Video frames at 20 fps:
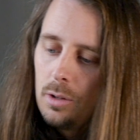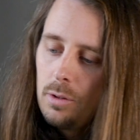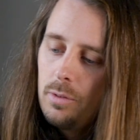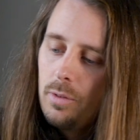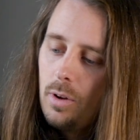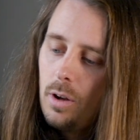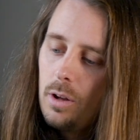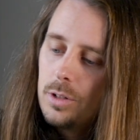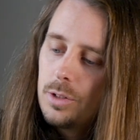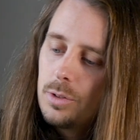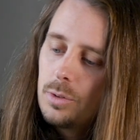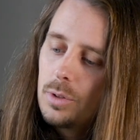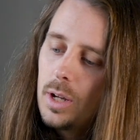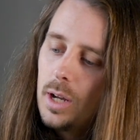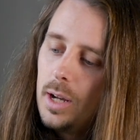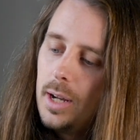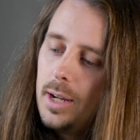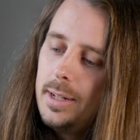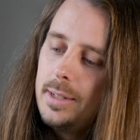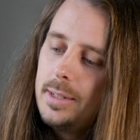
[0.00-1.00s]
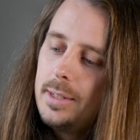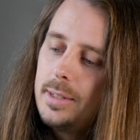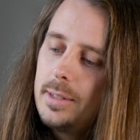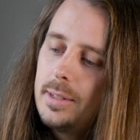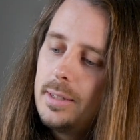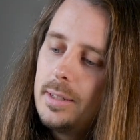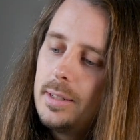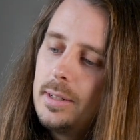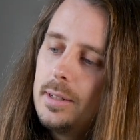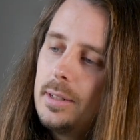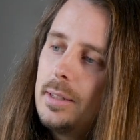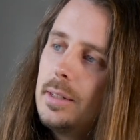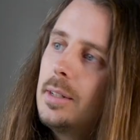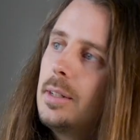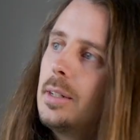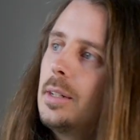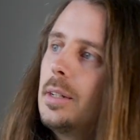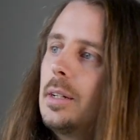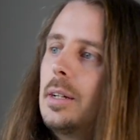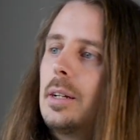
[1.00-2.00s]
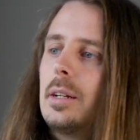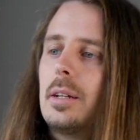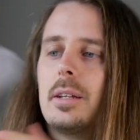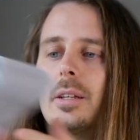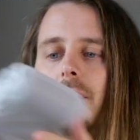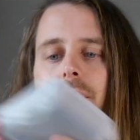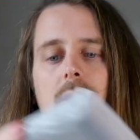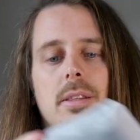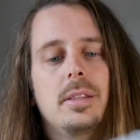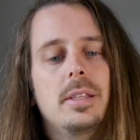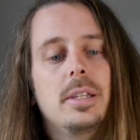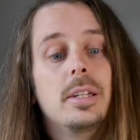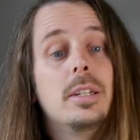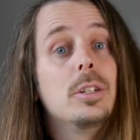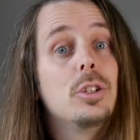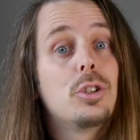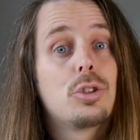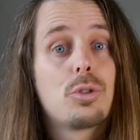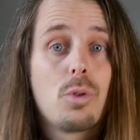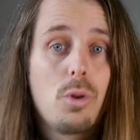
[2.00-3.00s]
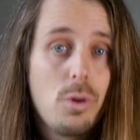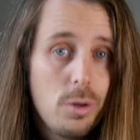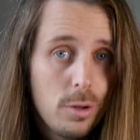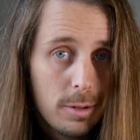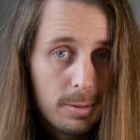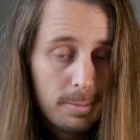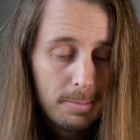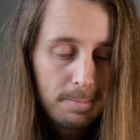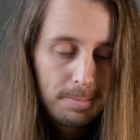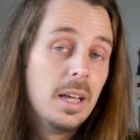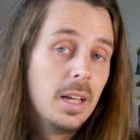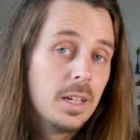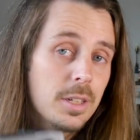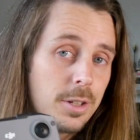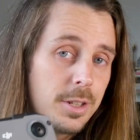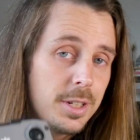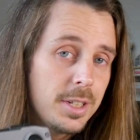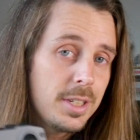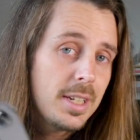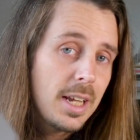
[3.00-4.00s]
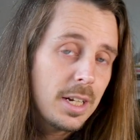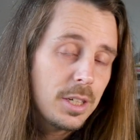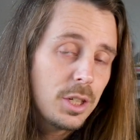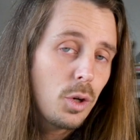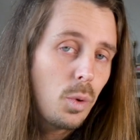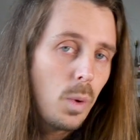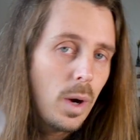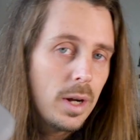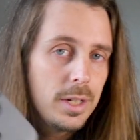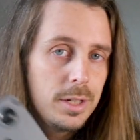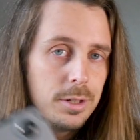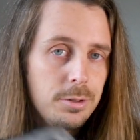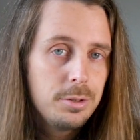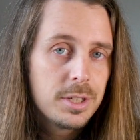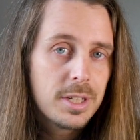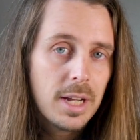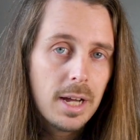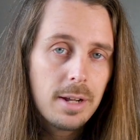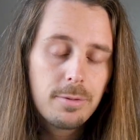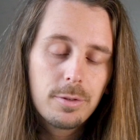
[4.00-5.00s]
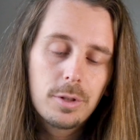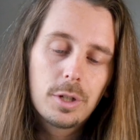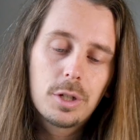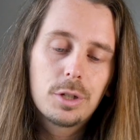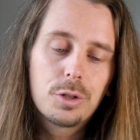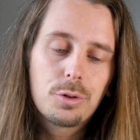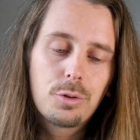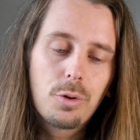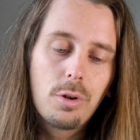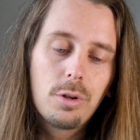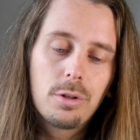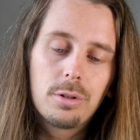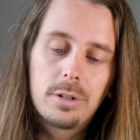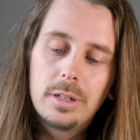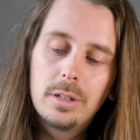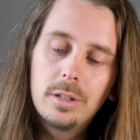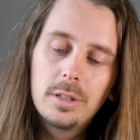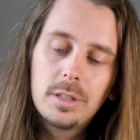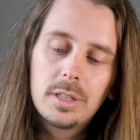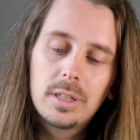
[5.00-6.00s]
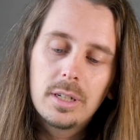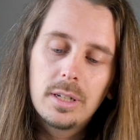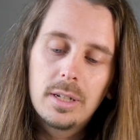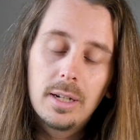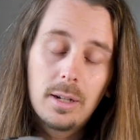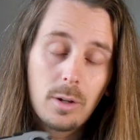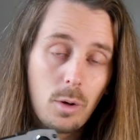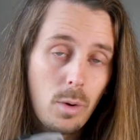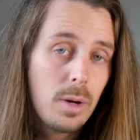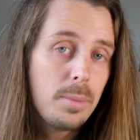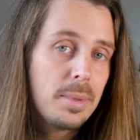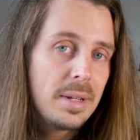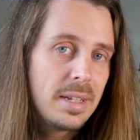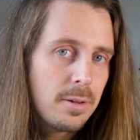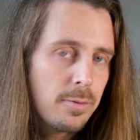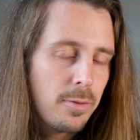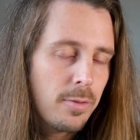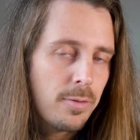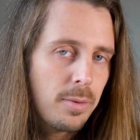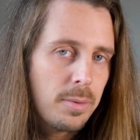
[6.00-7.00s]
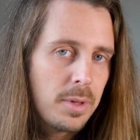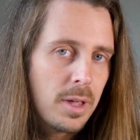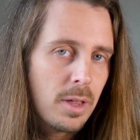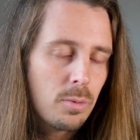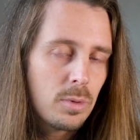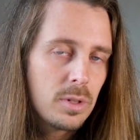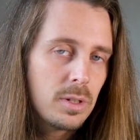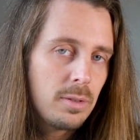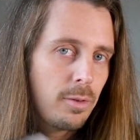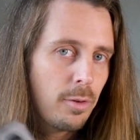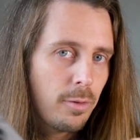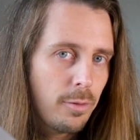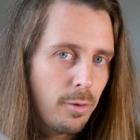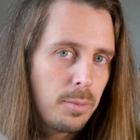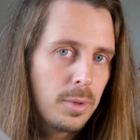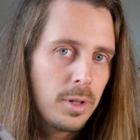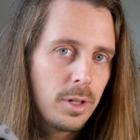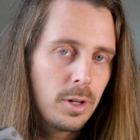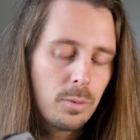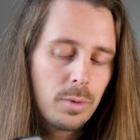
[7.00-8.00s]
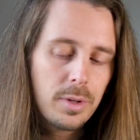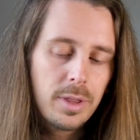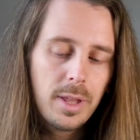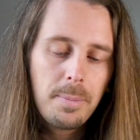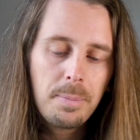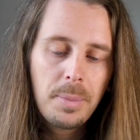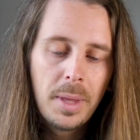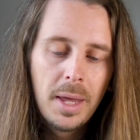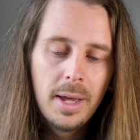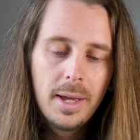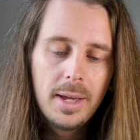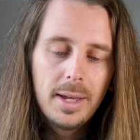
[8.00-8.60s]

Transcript: We've also got the controller. So this is actually quite a new design for the controller. It looks uh, quite a bit different from the other ones if you're familiar with them.